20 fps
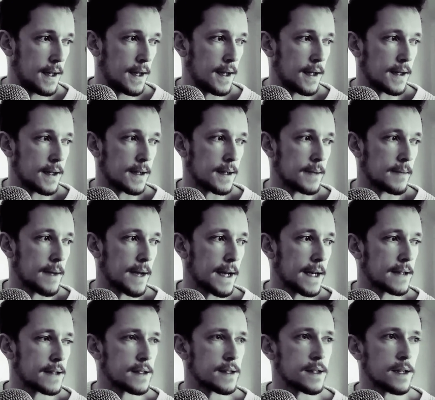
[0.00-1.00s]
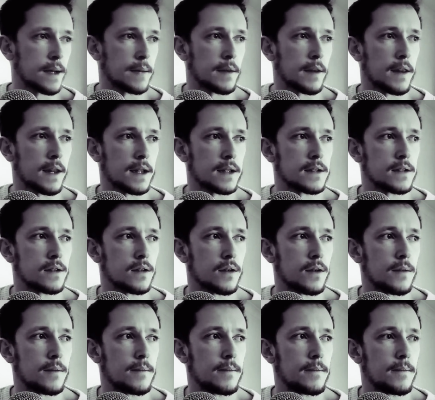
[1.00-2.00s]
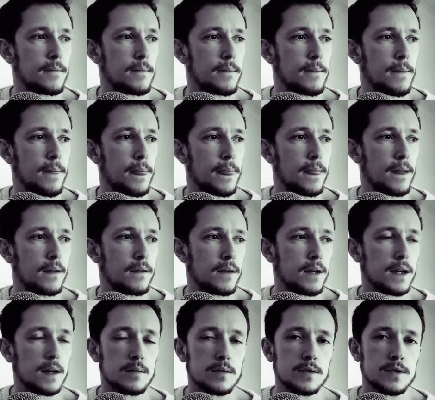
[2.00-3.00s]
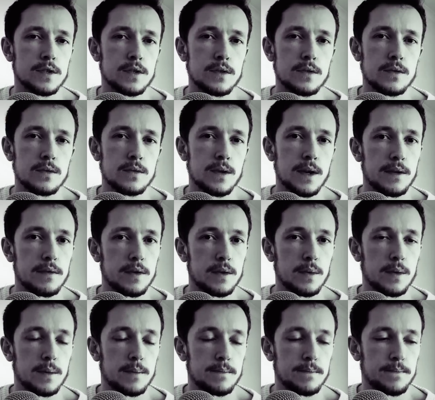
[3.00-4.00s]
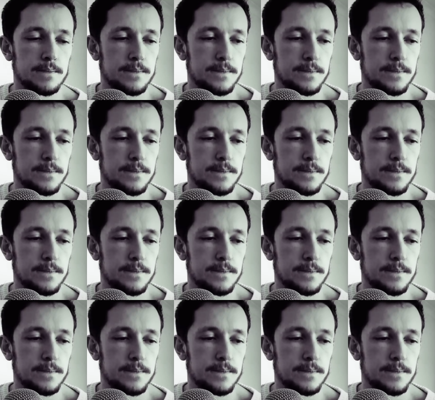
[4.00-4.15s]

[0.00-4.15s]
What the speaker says: And it's a shame that that's not available to everyone,